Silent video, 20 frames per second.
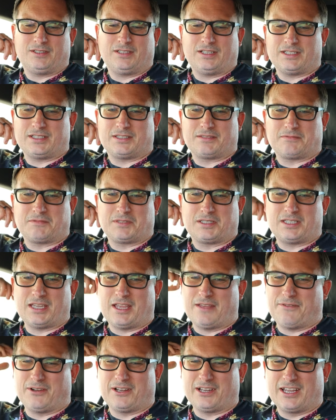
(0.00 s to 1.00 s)
Let's
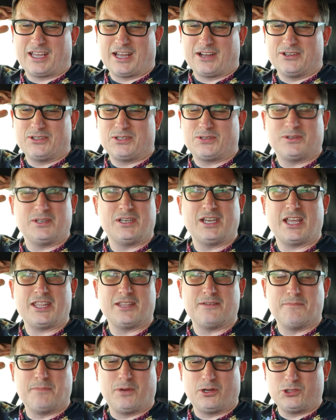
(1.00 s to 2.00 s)
see if I can go into
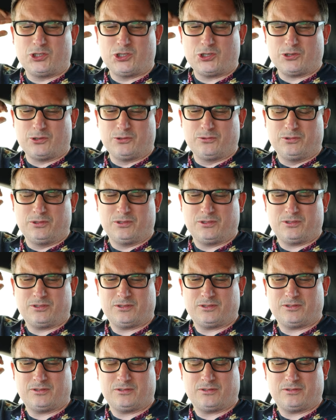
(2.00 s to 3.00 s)
another module.
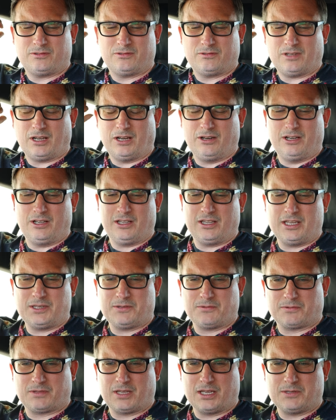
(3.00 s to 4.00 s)
Oh look,
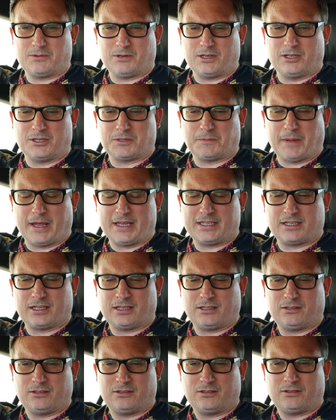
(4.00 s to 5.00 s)
this one looks
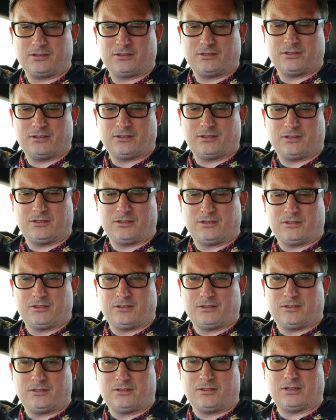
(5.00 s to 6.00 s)
better.
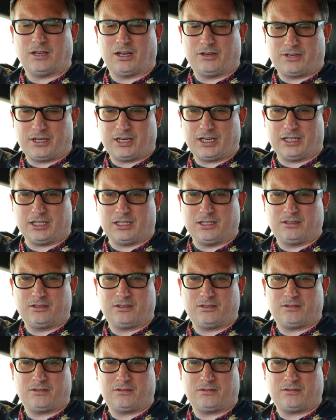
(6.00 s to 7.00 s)
Okay.
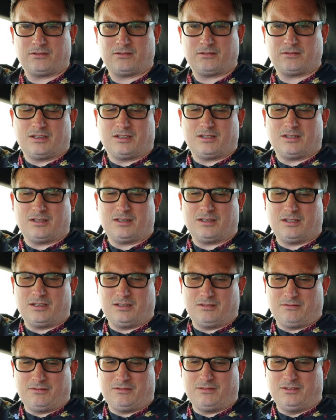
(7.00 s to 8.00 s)

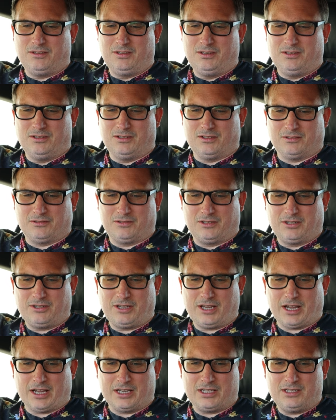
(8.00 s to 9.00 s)
Oh,
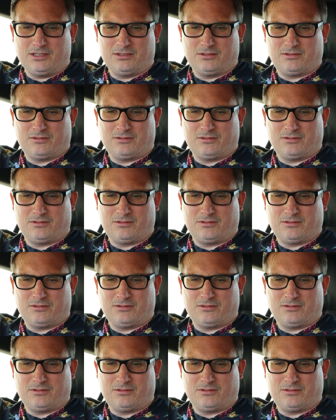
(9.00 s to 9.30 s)
okay.